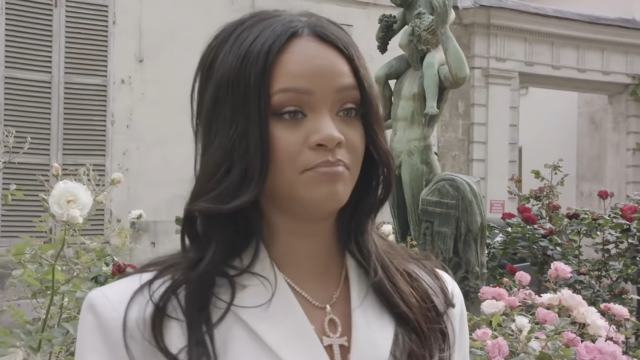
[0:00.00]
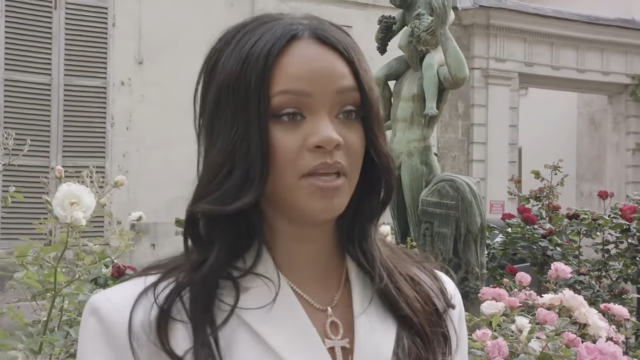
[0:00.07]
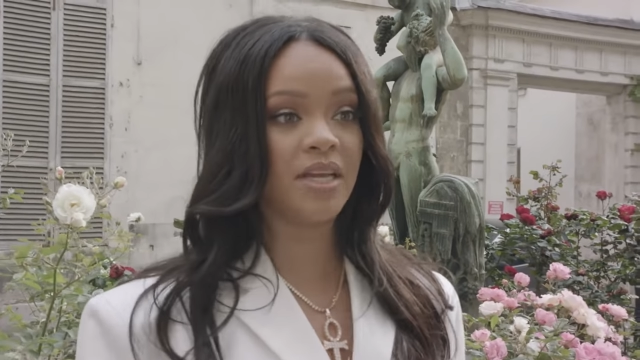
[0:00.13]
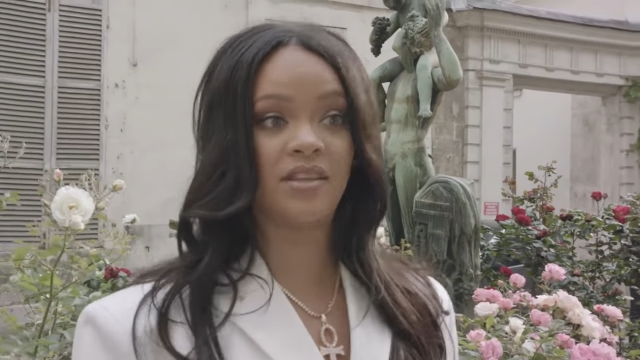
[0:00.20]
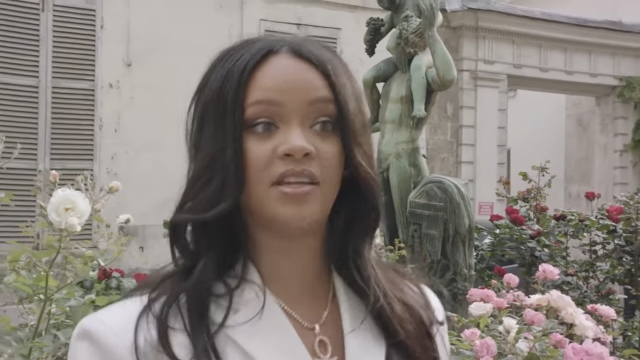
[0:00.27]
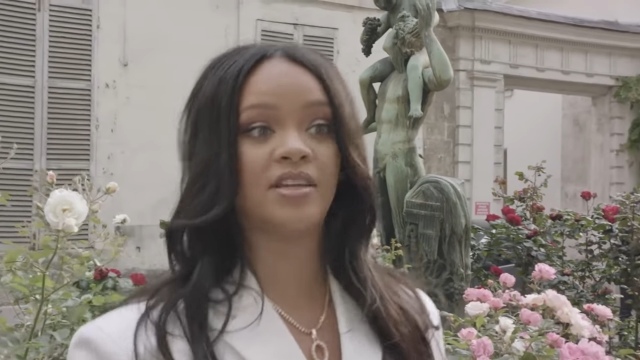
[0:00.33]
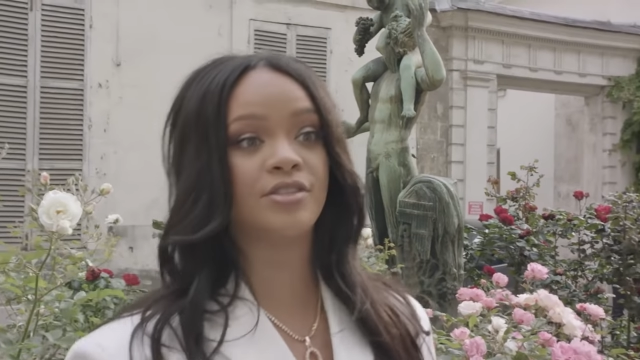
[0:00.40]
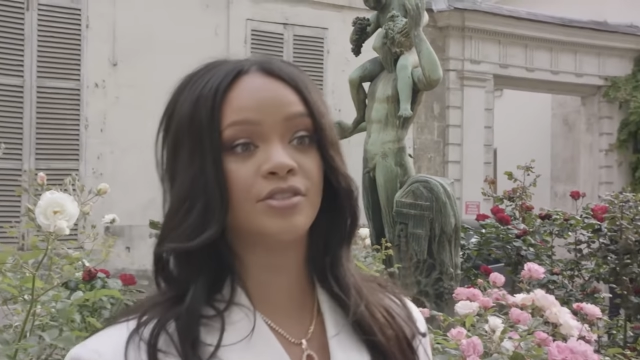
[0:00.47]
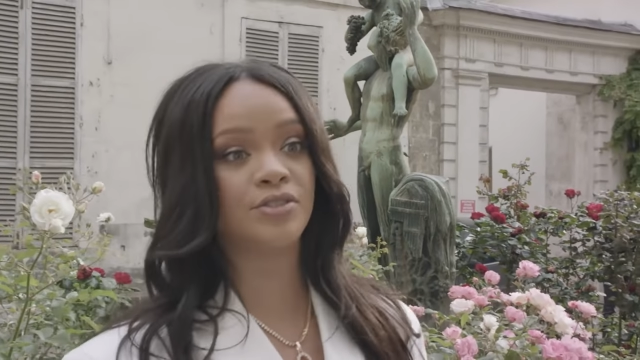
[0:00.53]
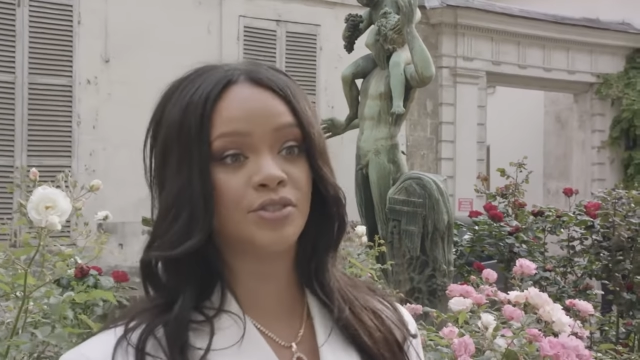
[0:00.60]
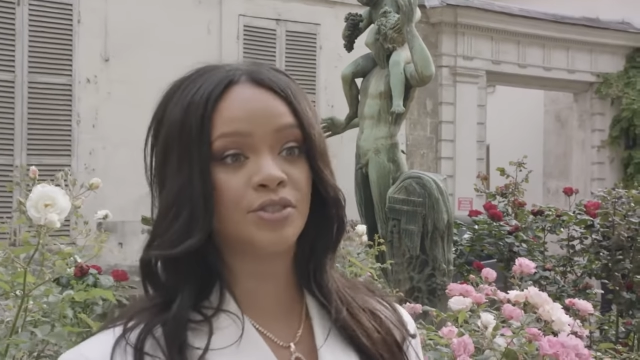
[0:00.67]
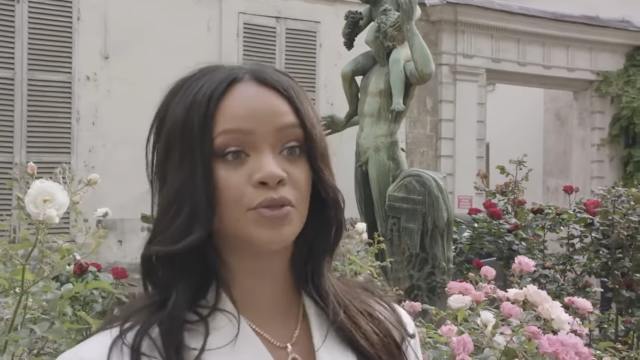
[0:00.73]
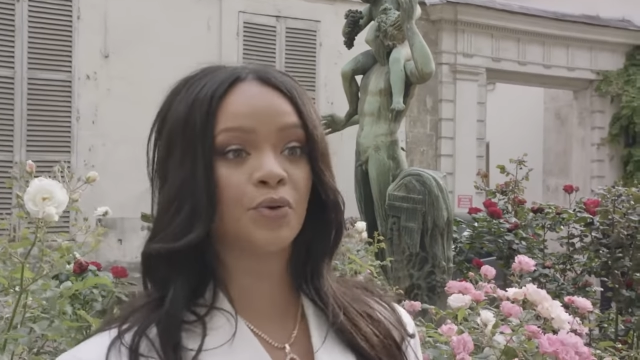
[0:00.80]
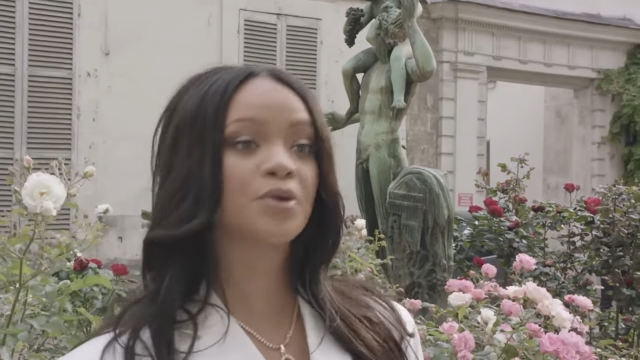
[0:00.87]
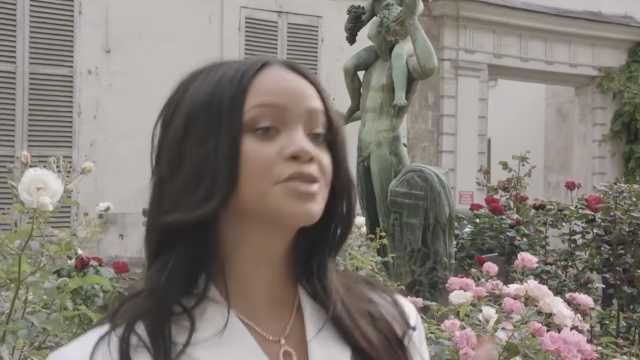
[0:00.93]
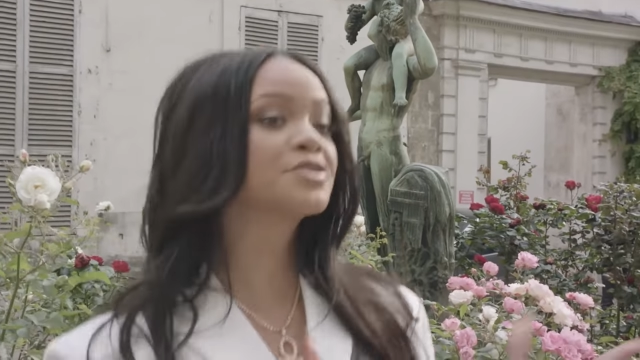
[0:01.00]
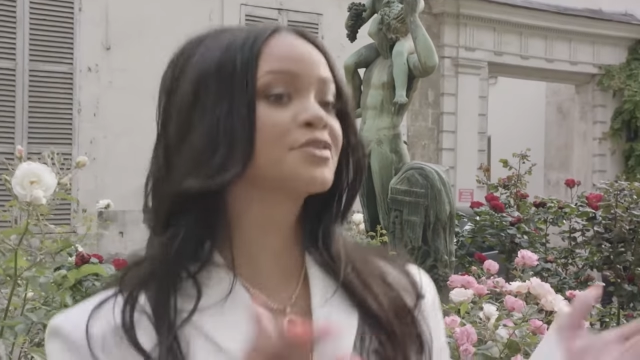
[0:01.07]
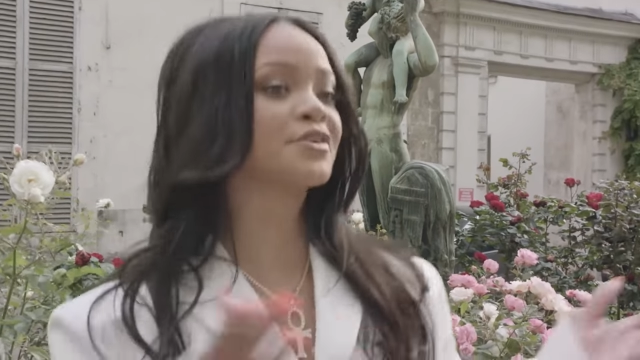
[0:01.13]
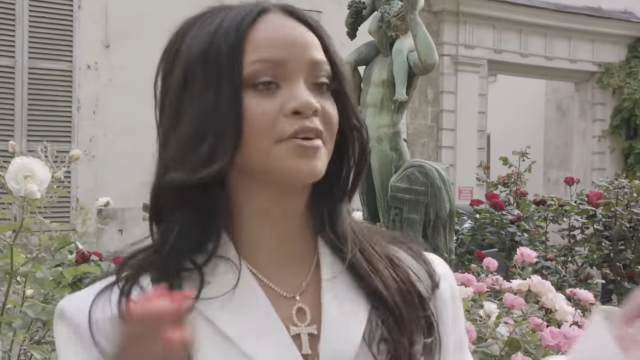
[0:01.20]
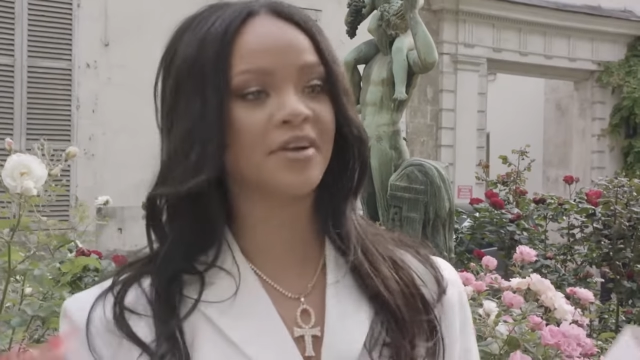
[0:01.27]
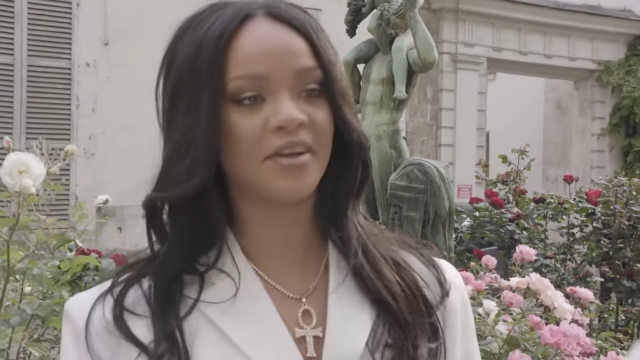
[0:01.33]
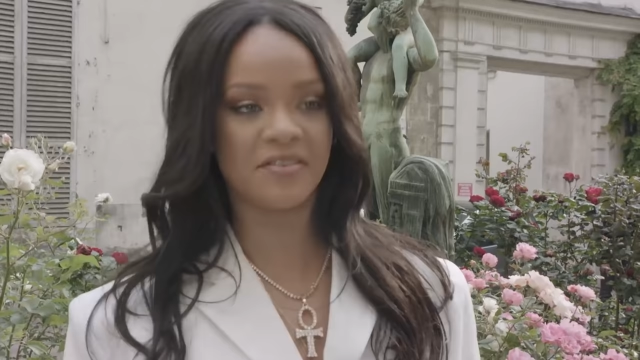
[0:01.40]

being the endorser